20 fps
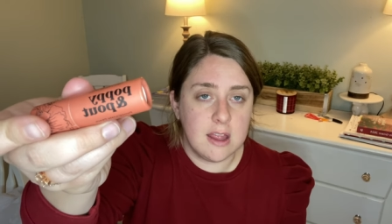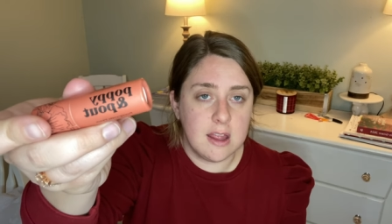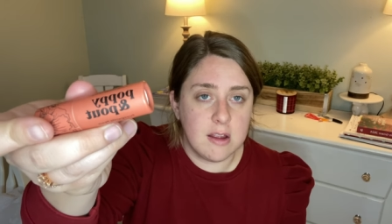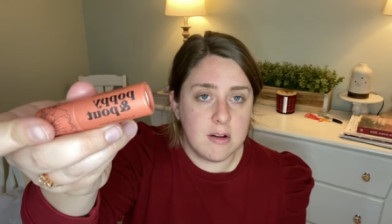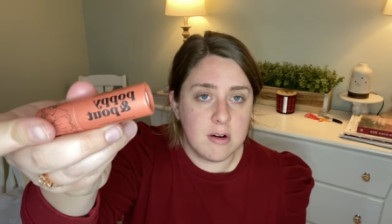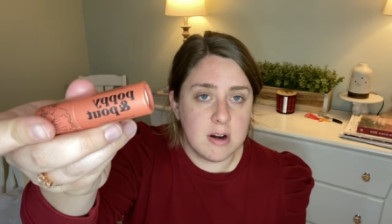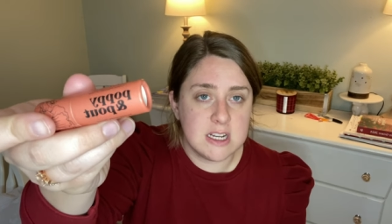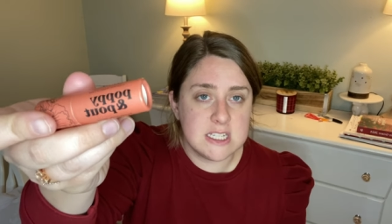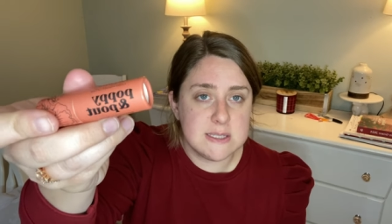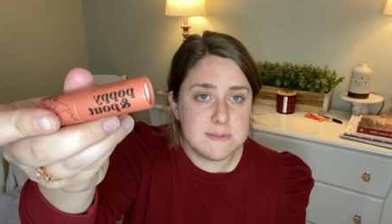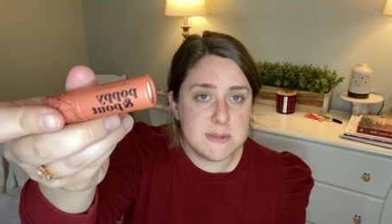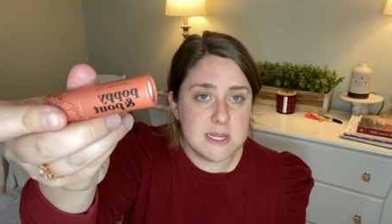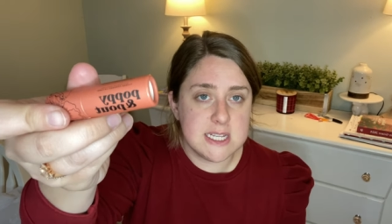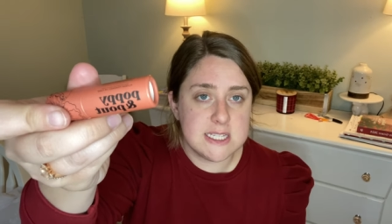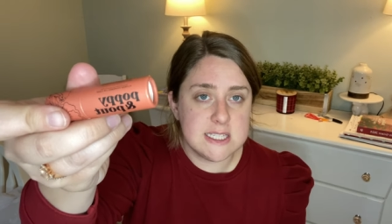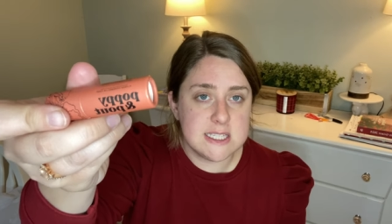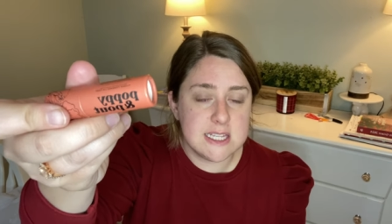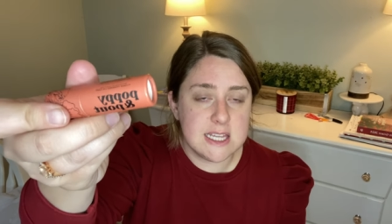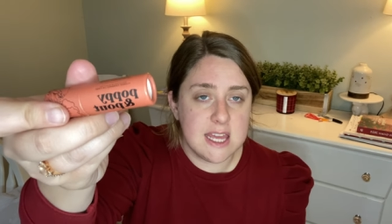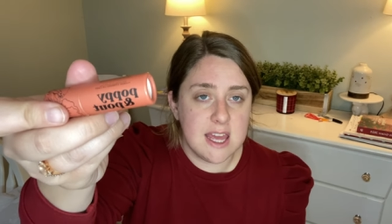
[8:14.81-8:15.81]

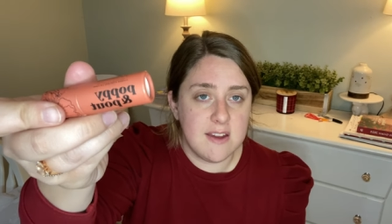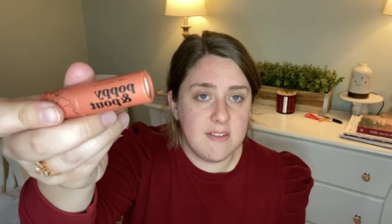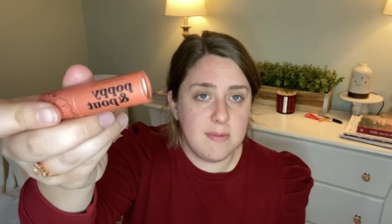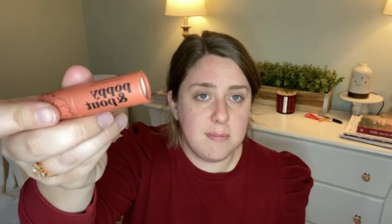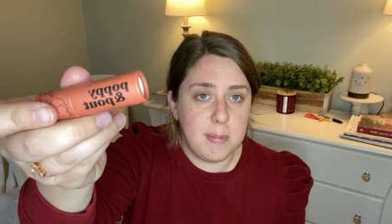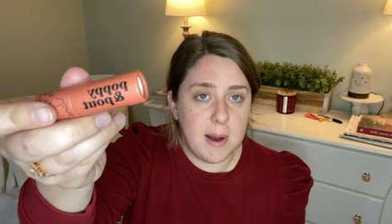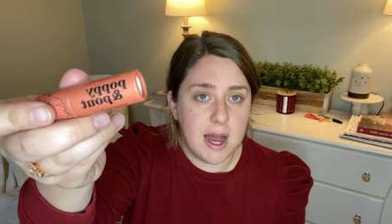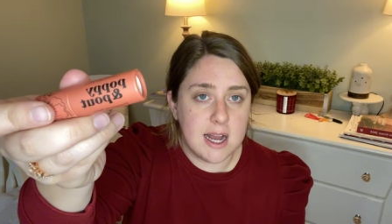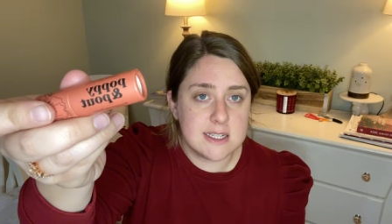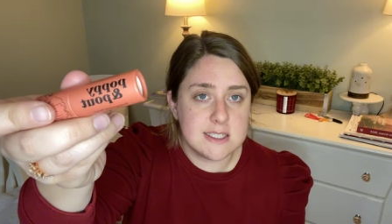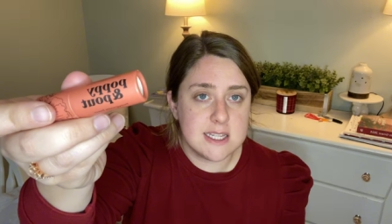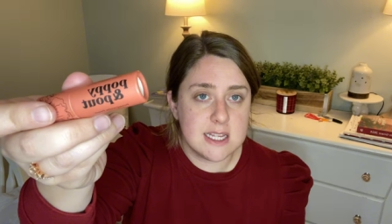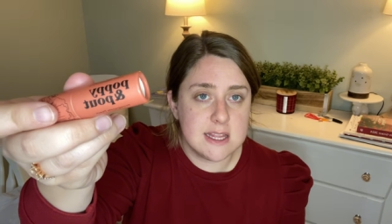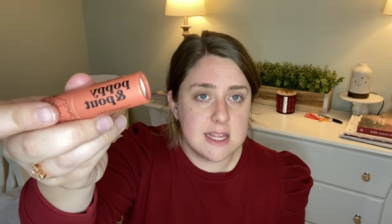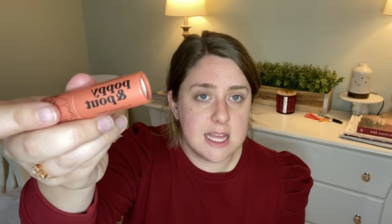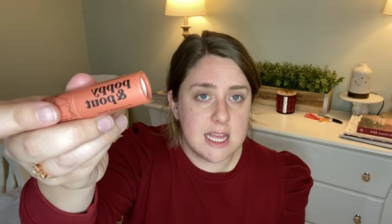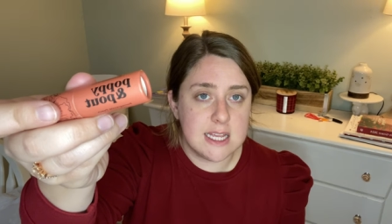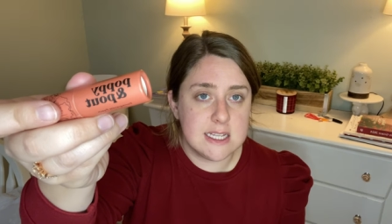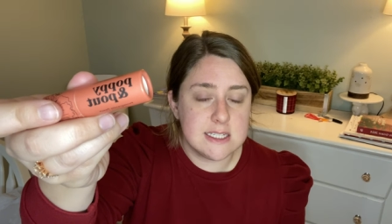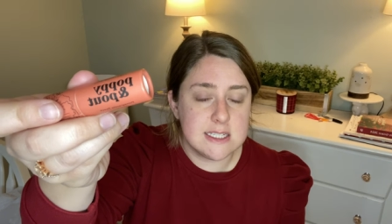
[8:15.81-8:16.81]
Christmas gift box that
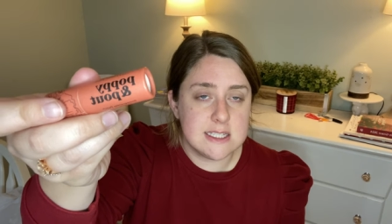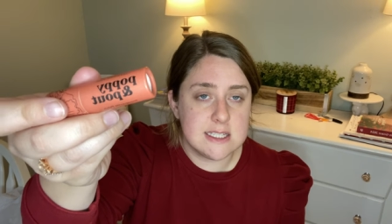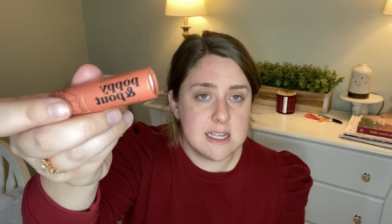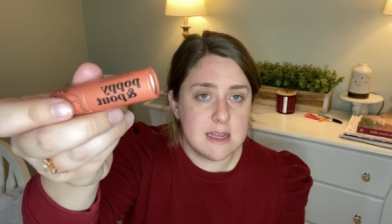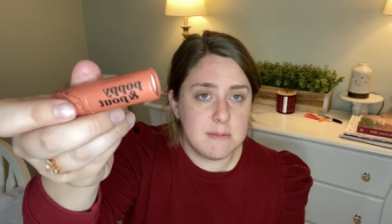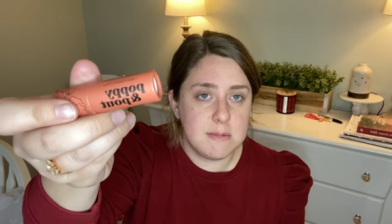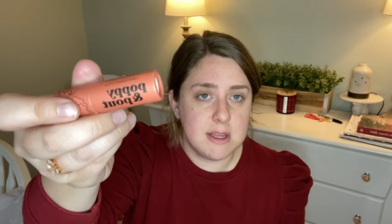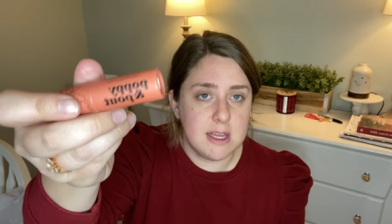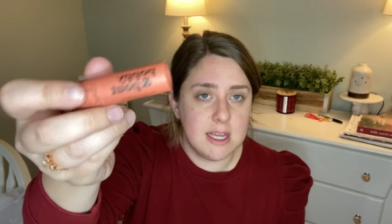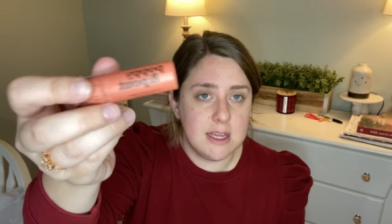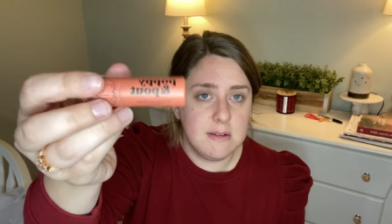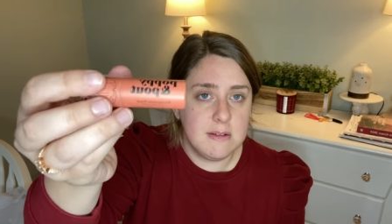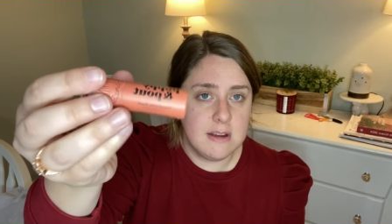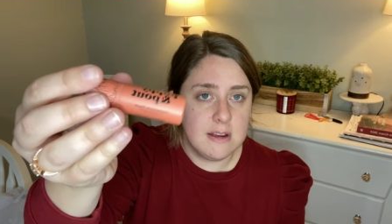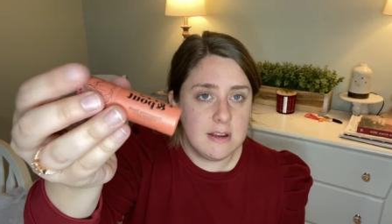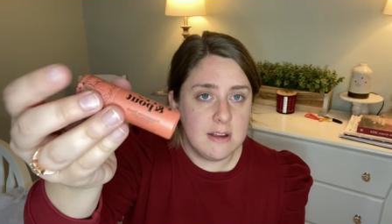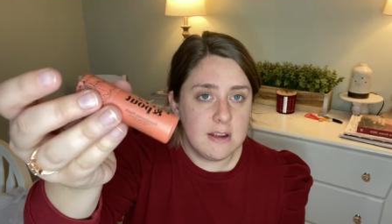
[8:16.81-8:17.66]
they sent me.